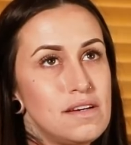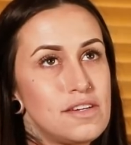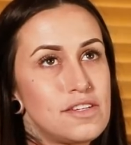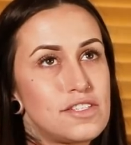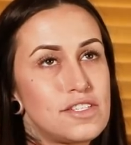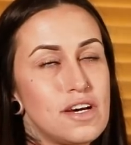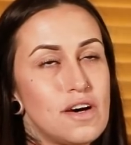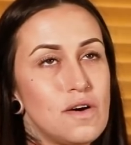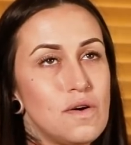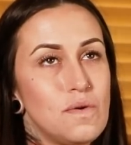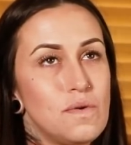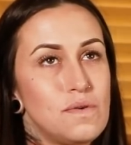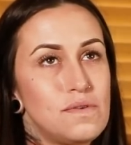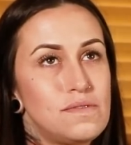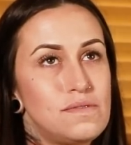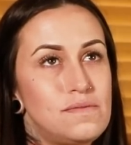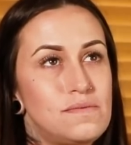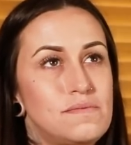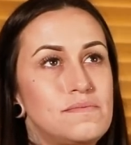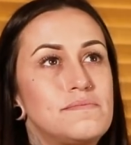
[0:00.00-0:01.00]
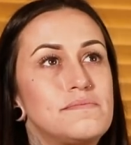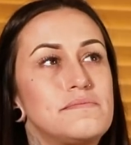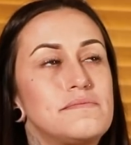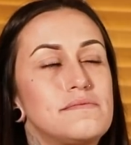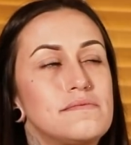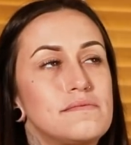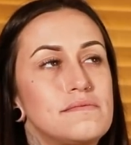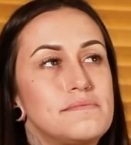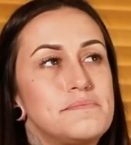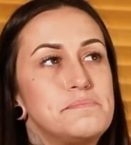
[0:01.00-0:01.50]
So,
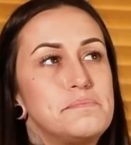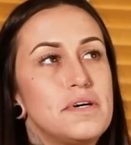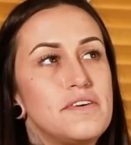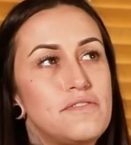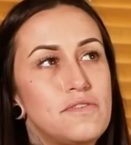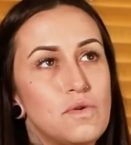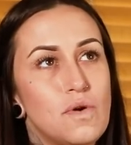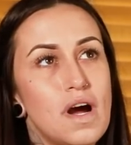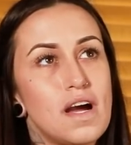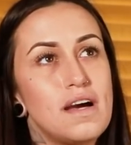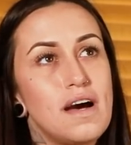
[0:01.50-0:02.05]
before